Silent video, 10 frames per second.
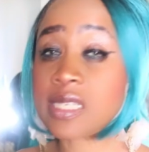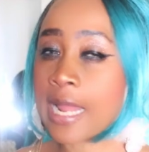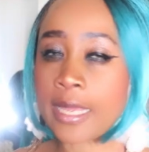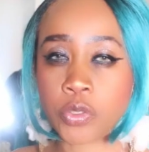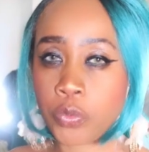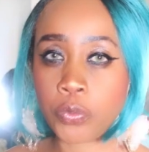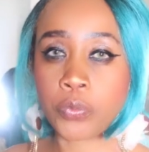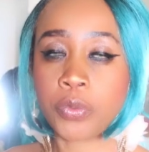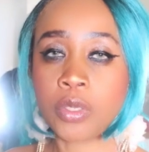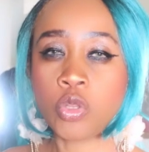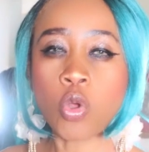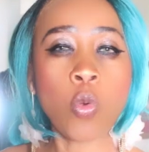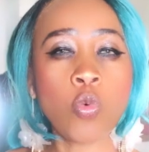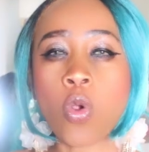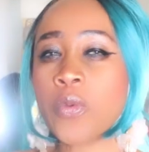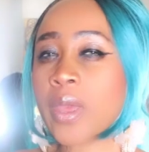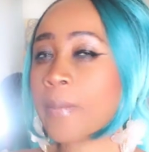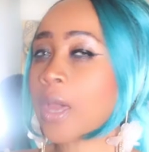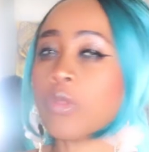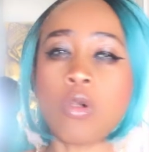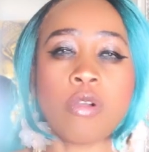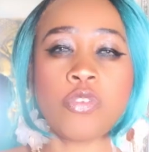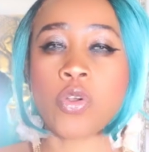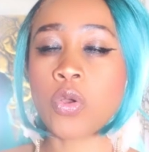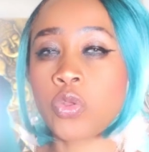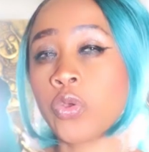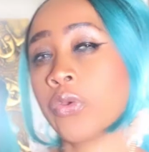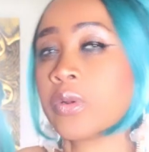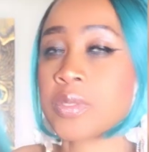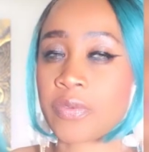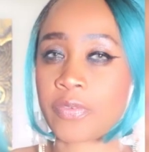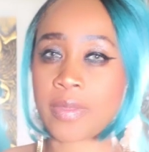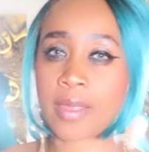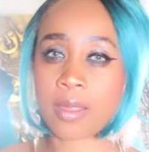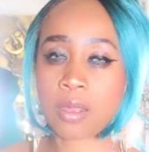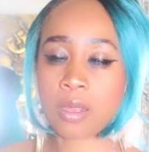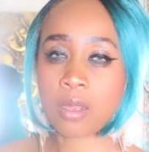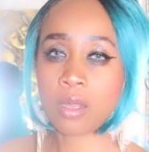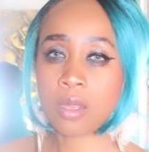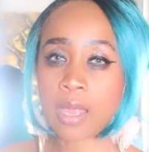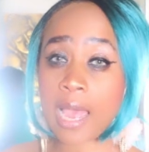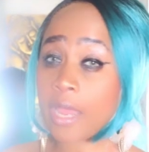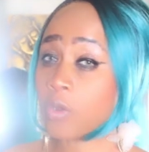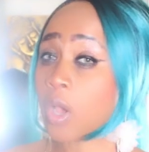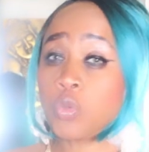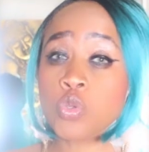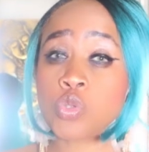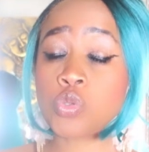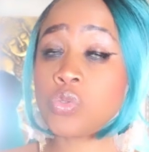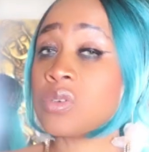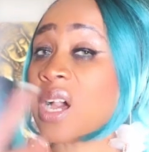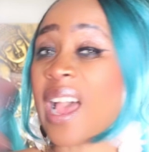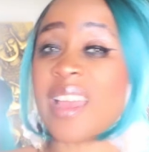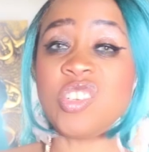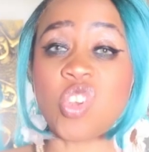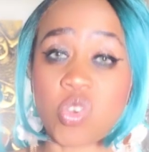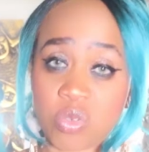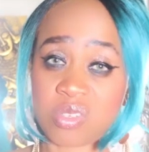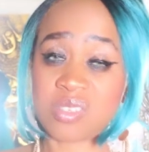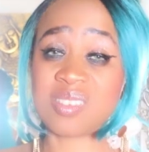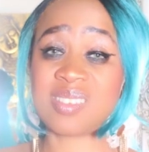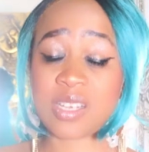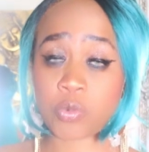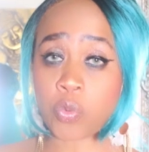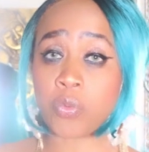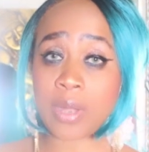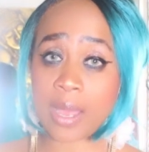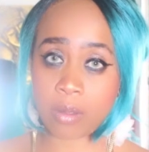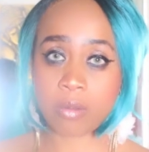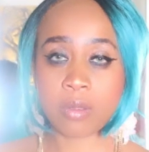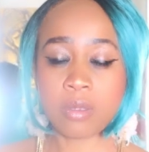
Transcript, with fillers: is like you. Don't worry about the other girls over there. I know I used to, I don't, zero now.